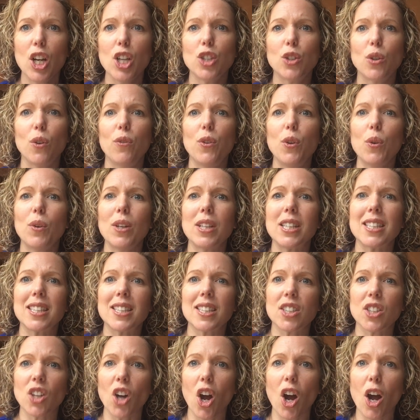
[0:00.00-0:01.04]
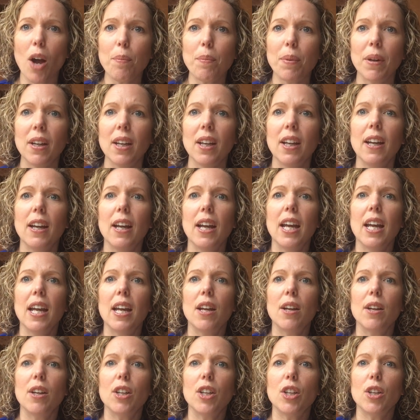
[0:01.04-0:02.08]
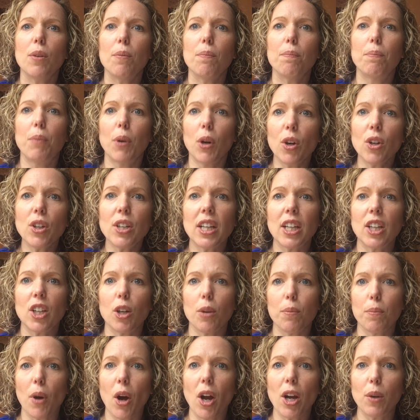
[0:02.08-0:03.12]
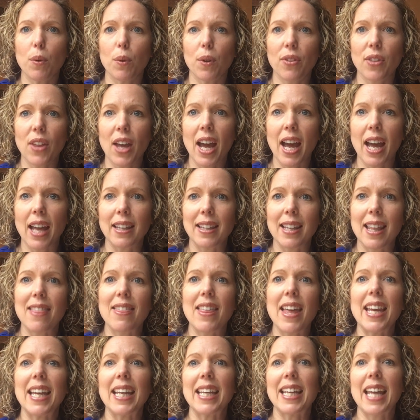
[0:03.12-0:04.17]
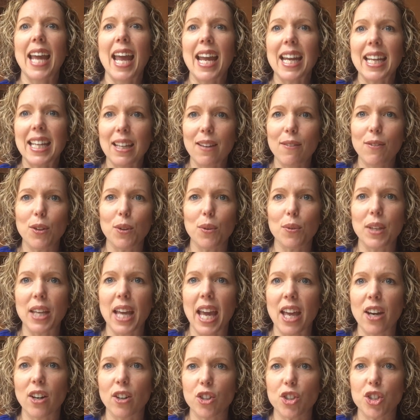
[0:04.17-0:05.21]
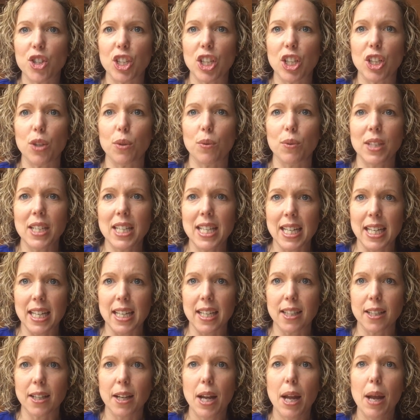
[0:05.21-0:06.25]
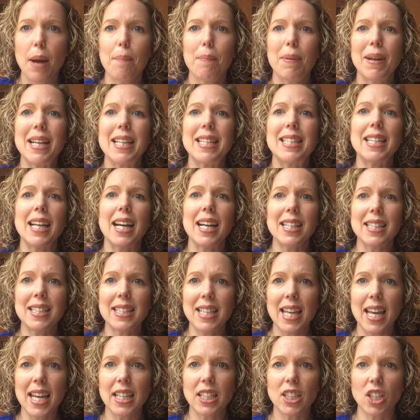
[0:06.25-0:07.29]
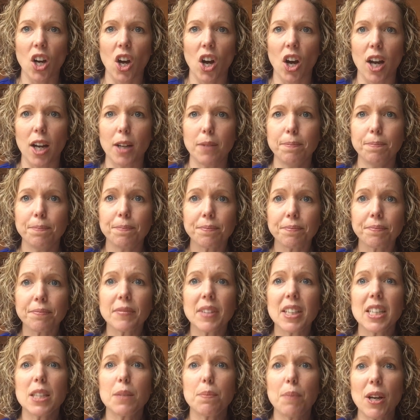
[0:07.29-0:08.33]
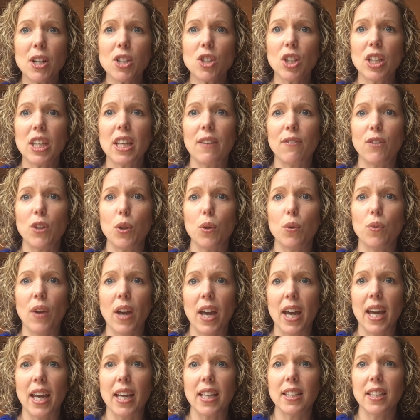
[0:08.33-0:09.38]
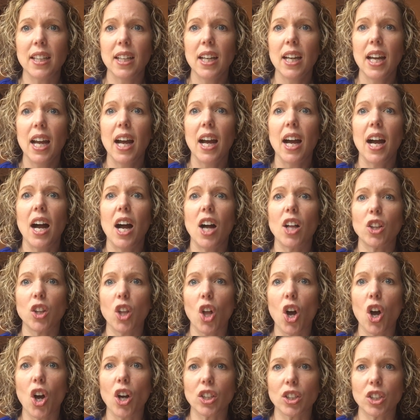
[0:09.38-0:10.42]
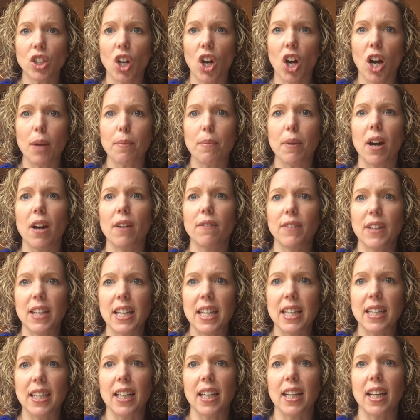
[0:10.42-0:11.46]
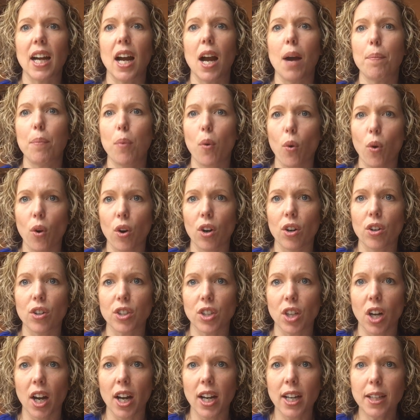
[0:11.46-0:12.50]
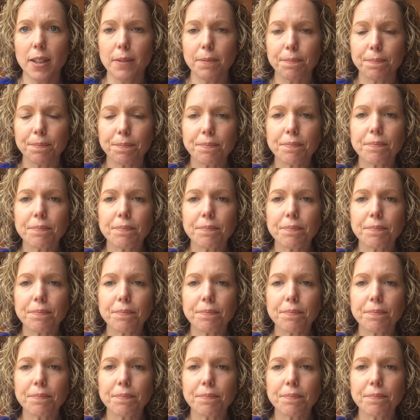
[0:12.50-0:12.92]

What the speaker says: So if you can stop burdening your body with that, then it can give you the energy you need. But it does take time, especially if you've had a long time of eating a poorer diet.